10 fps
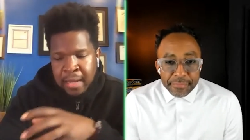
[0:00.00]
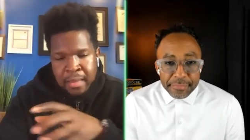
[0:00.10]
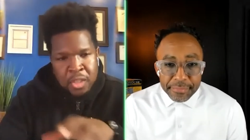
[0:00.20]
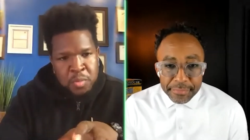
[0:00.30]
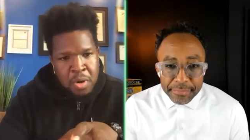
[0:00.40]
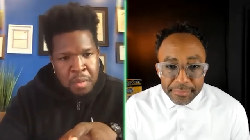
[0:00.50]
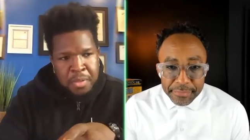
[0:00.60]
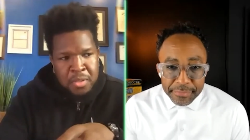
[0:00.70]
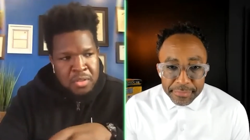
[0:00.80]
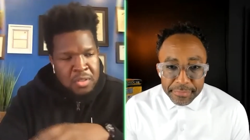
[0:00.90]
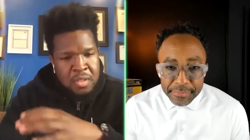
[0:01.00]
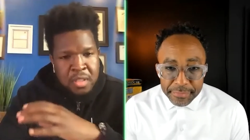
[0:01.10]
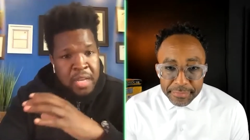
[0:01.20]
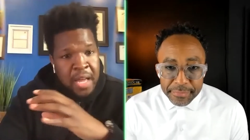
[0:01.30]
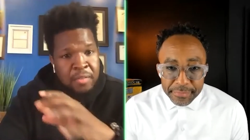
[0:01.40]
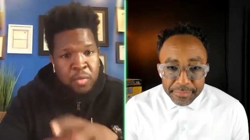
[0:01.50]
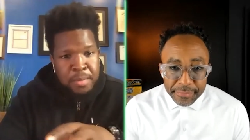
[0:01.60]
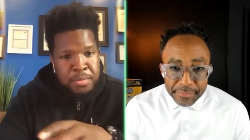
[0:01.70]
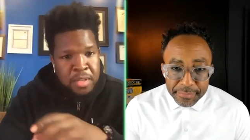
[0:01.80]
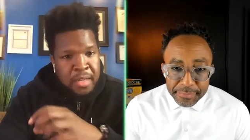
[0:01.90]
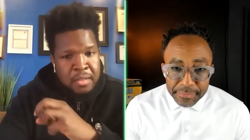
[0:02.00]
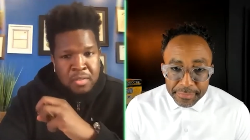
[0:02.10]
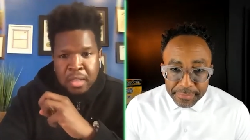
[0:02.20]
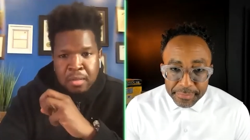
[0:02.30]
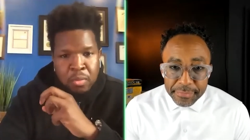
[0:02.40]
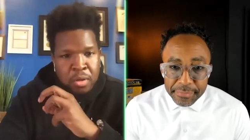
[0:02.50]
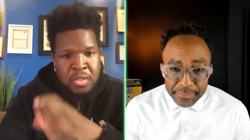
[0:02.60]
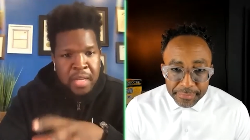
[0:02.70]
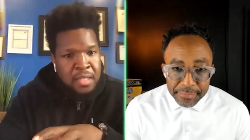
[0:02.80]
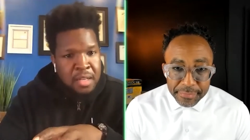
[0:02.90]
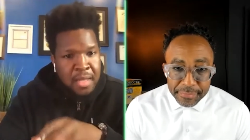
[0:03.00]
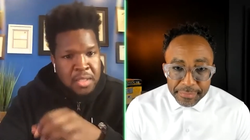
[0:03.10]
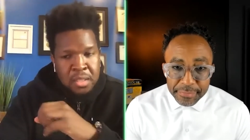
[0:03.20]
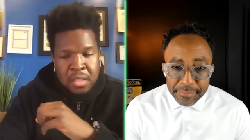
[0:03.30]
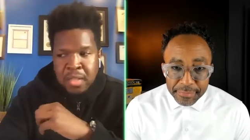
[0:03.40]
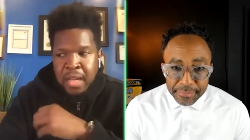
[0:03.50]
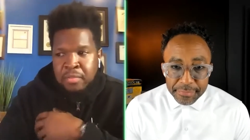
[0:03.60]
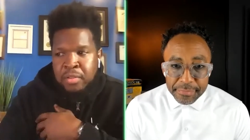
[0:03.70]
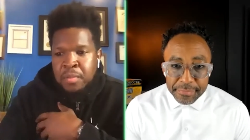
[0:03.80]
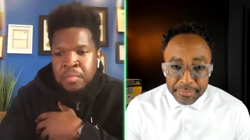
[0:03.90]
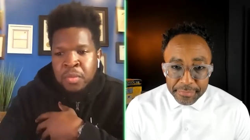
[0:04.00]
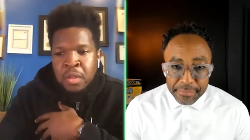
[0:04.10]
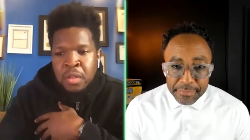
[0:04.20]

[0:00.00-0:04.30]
Speaker 1: a lot of these small businesses didn't have websites. They weren't technologically savvy.